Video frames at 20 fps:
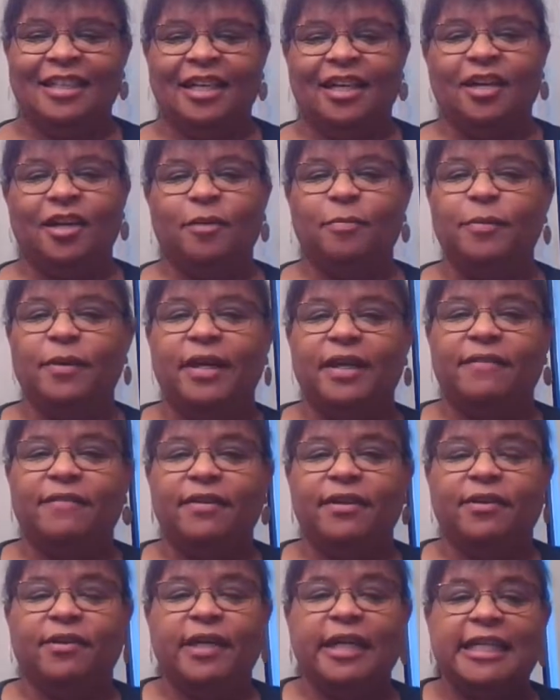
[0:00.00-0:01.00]
I hope you're
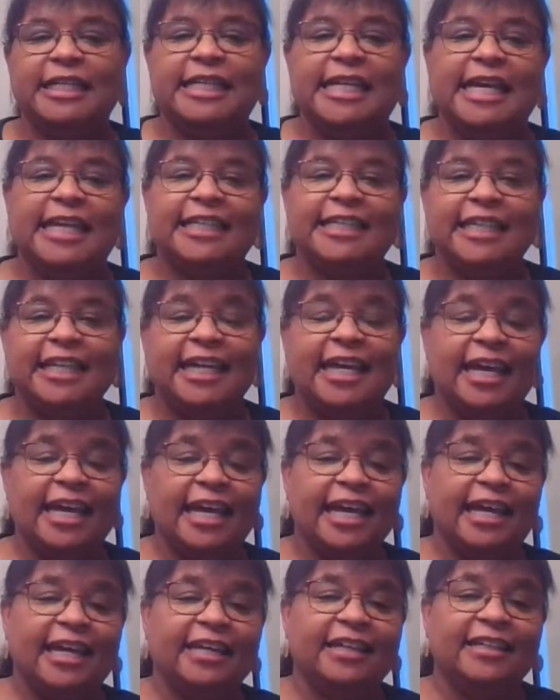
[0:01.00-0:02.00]
having a great day
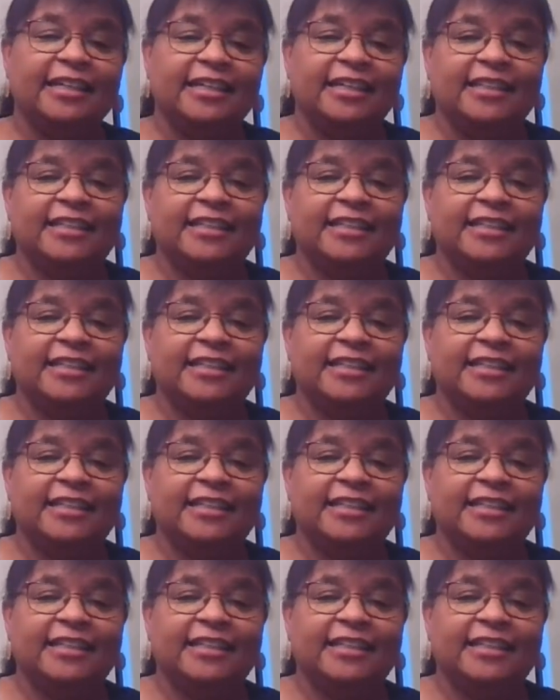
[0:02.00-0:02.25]
today.